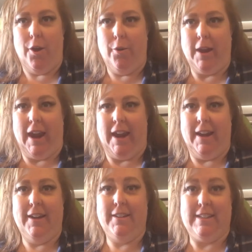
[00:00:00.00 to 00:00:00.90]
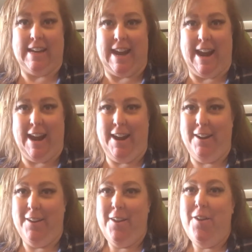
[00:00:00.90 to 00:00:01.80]
Okay, today
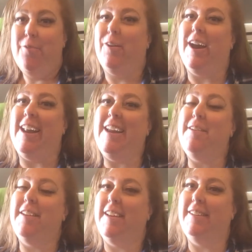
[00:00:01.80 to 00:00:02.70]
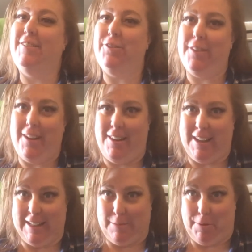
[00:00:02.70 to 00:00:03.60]
we're going to do a
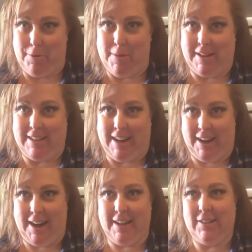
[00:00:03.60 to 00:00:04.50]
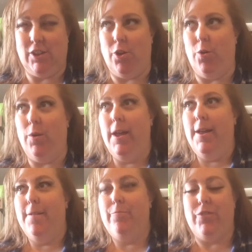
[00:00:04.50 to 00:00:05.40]
little experimenting. So
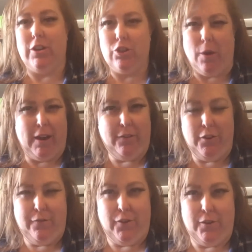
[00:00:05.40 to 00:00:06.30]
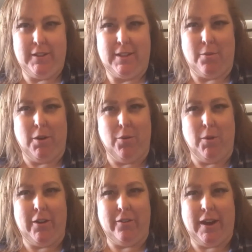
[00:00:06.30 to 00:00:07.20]
there's quite a few foods that we're
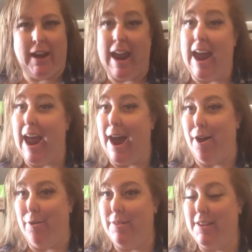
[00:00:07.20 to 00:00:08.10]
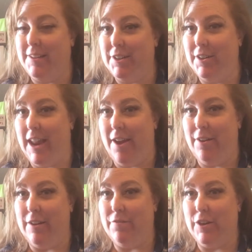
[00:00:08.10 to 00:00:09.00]
wondering how they'll turn
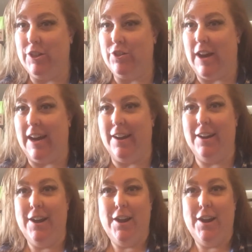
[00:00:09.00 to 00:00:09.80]
out in freeze dryer,